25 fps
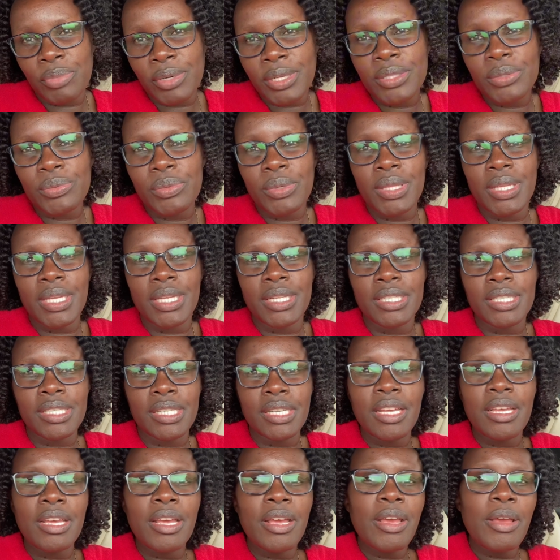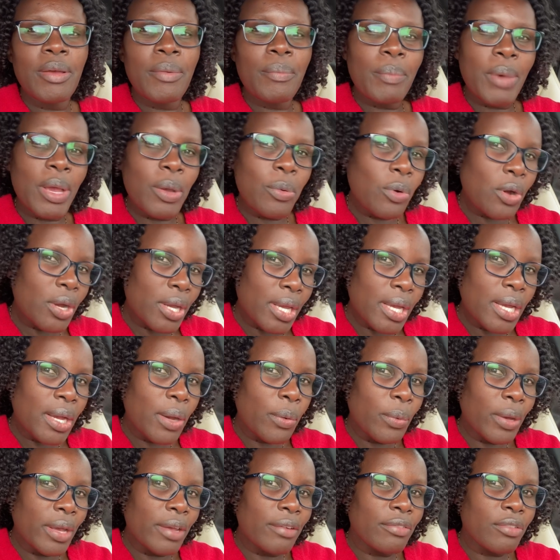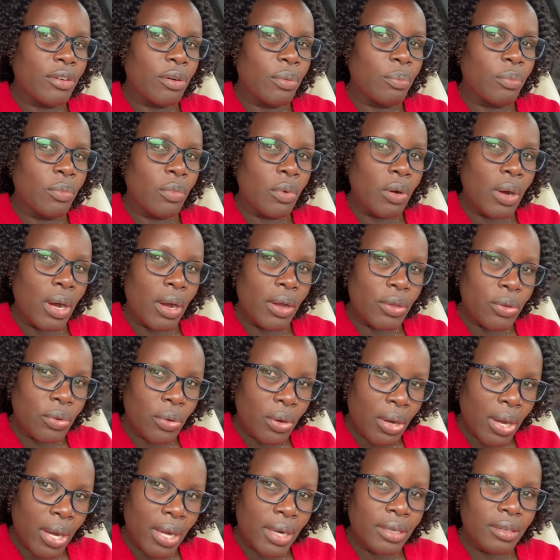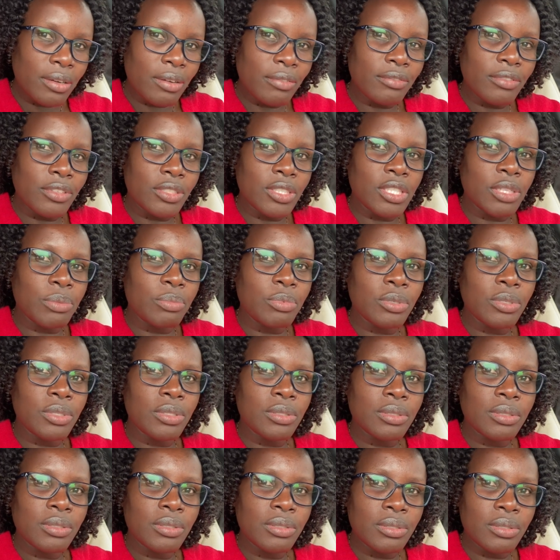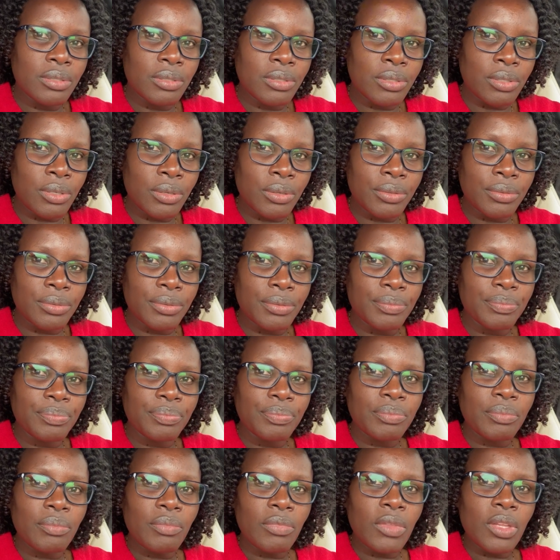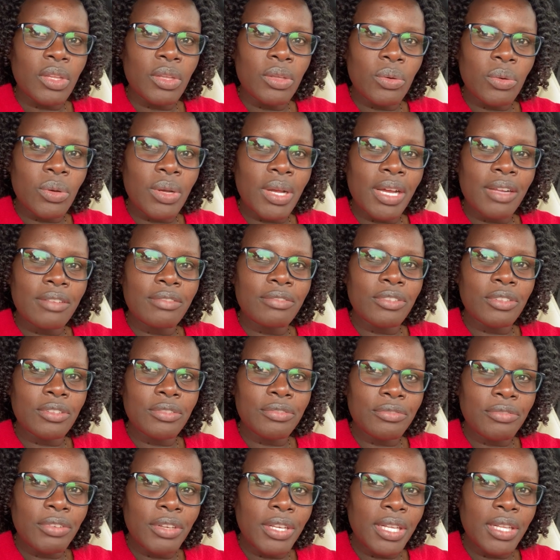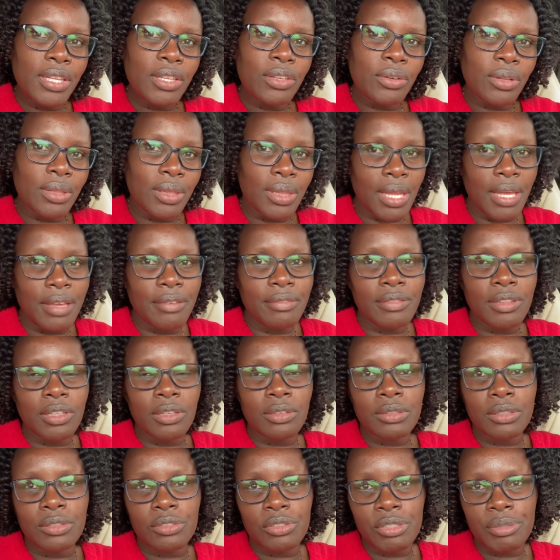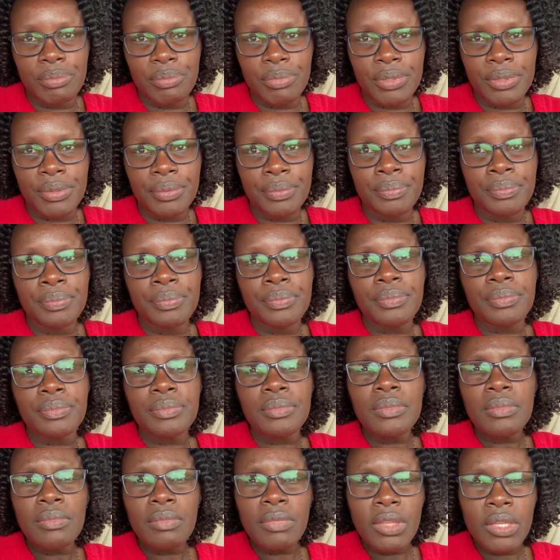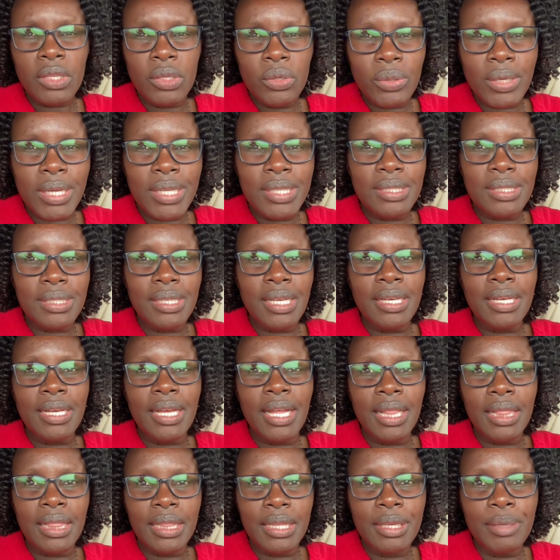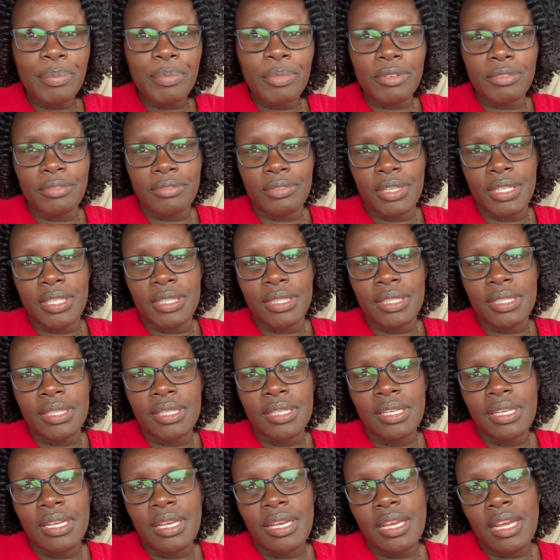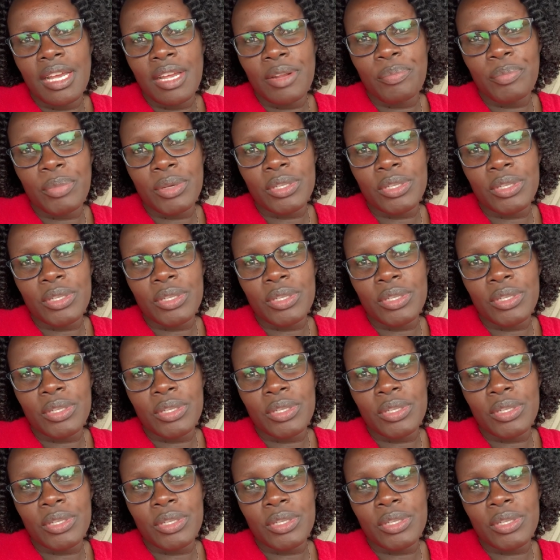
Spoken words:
brings with it. By walking away from your uncomfortable zone, you can fulfill your lifelong dreams. You can take a leap of faith and